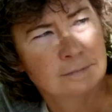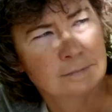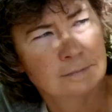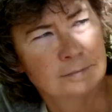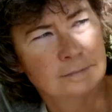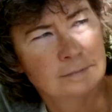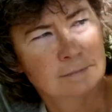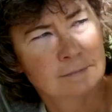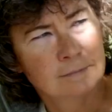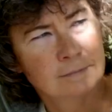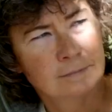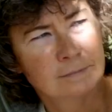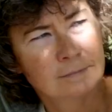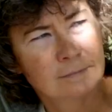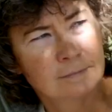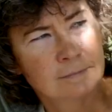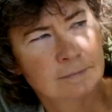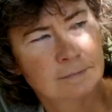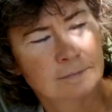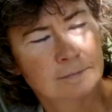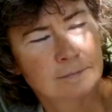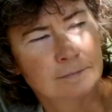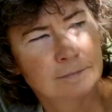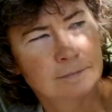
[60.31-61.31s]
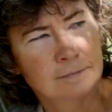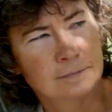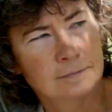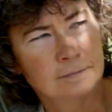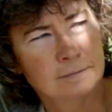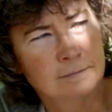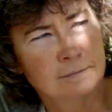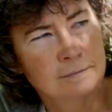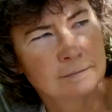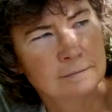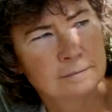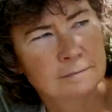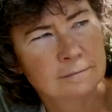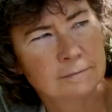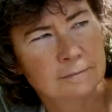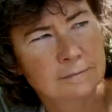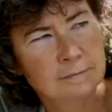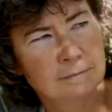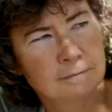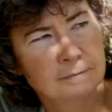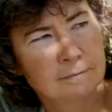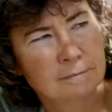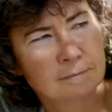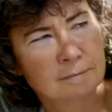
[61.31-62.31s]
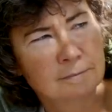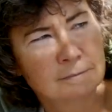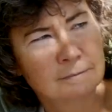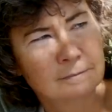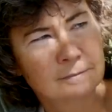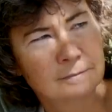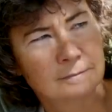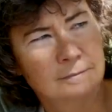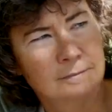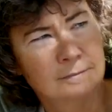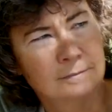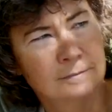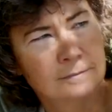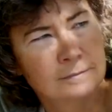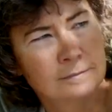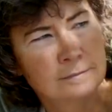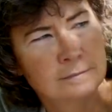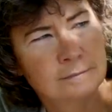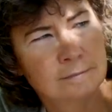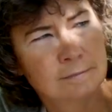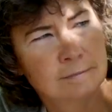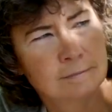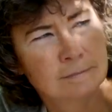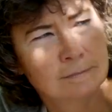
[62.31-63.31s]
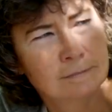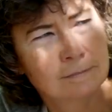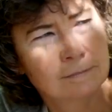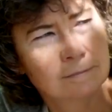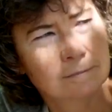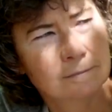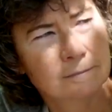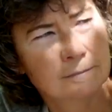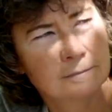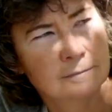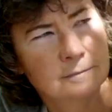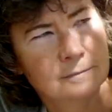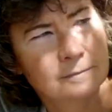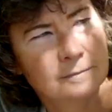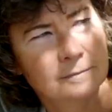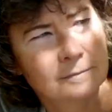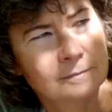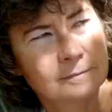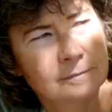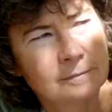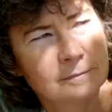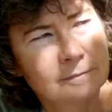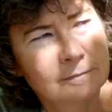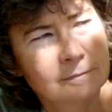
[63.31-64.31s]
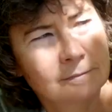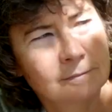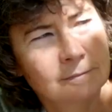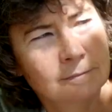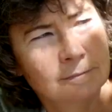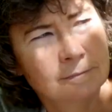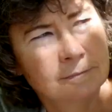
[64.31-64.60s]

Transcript: No words are spoken by the person on screen.